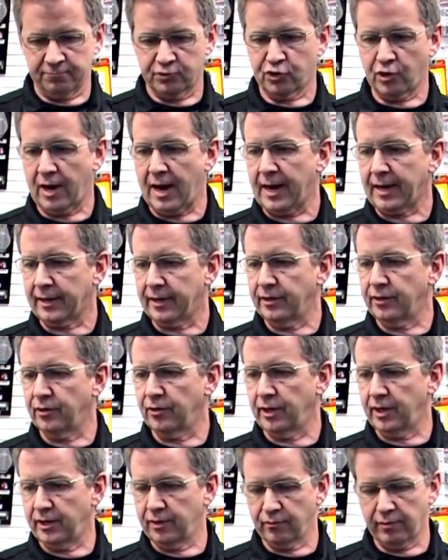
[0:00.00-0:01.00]
track and
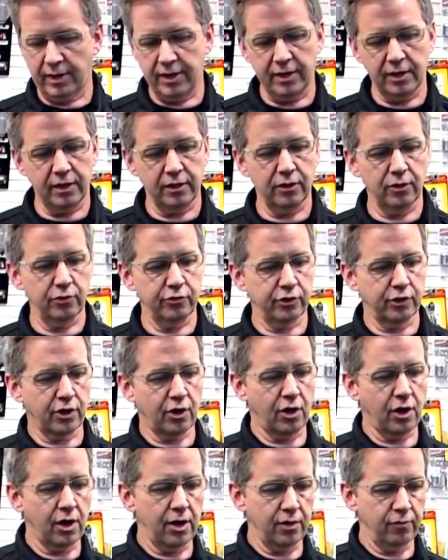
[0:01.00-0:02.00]
you're ready to unload the
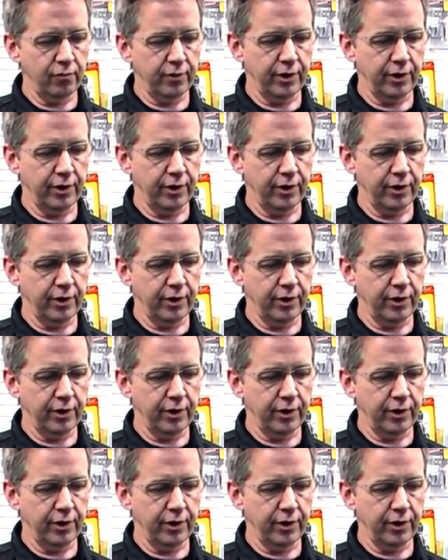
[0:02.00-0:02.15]
car.